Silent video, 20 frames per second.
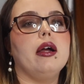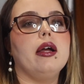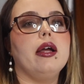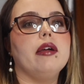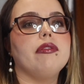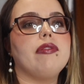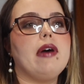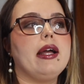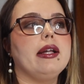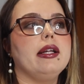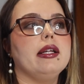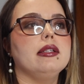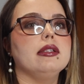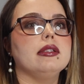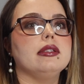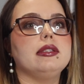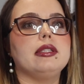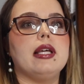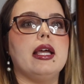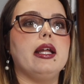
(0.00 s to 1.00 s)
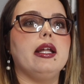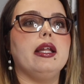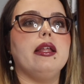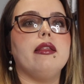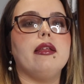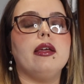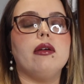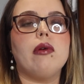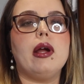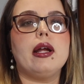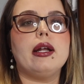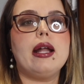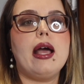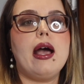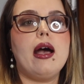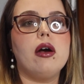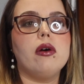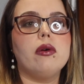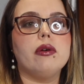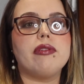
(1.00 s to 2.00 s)
if I didn't say anything right
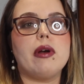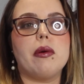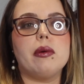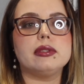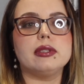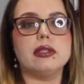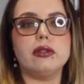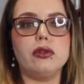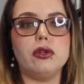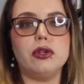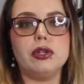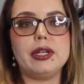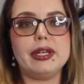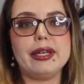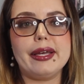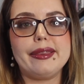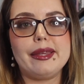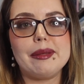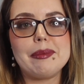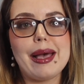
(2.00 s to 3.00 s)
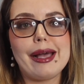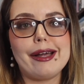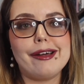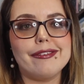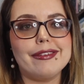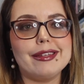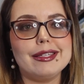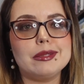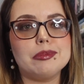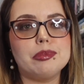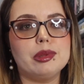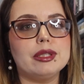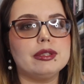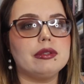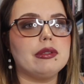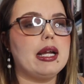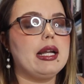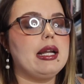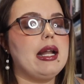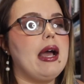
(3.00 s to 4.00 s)
now, if I wasn't looking at the back of these books
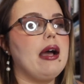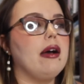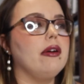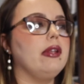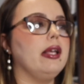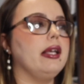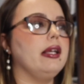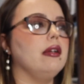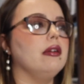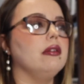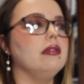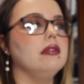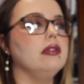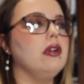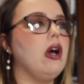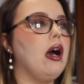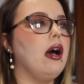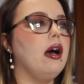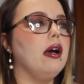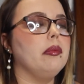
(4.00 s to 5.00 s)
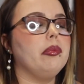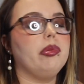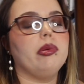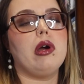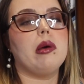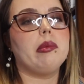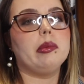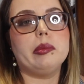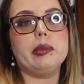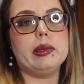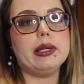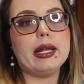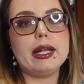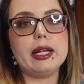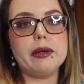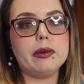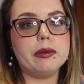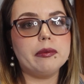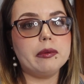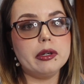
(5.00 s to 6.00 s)
right now, not probably
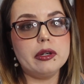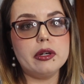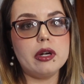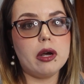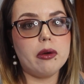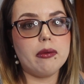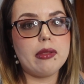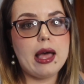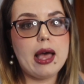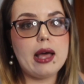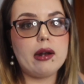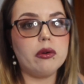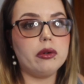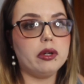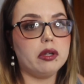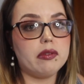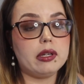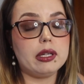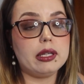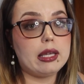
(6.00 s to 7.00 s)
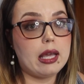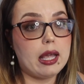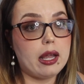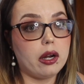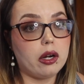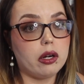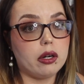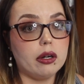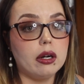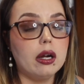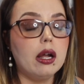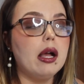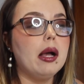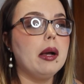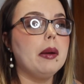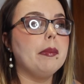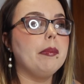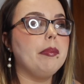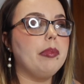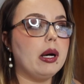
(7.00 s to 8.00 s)
anyone would know that or even care.
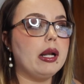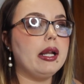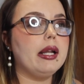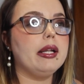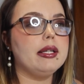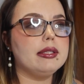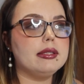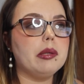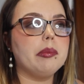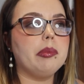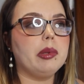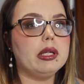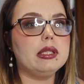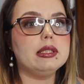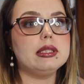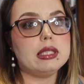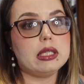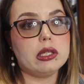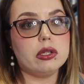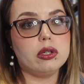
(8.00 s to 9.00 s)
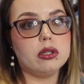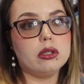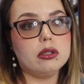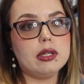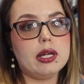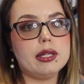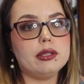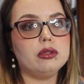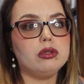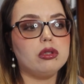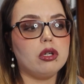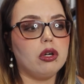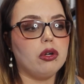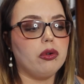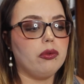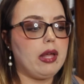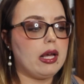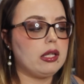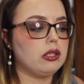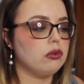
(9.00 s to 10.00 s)
But it is a big deal, and
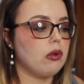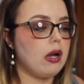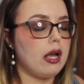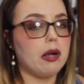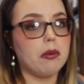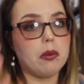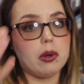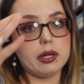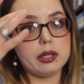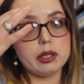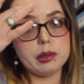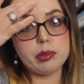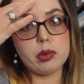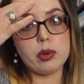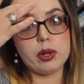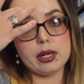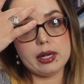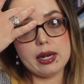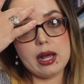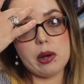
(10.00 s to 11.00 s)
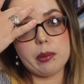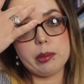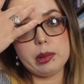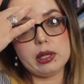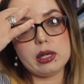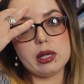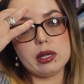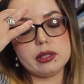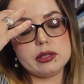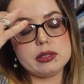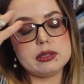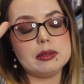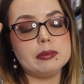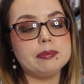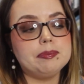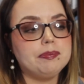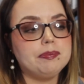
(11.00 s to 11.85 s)
so that's why I wanted to point it out, because